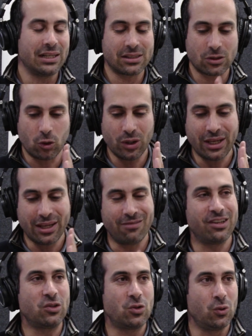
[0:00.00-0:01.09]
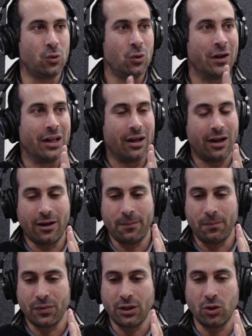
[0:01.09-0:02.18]
It's only given to,
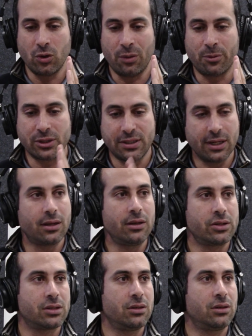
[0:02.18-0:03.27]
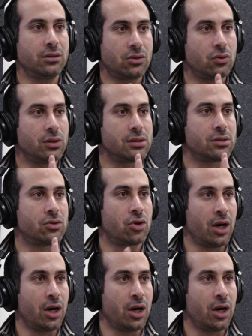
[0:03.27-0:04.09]
a particular student who is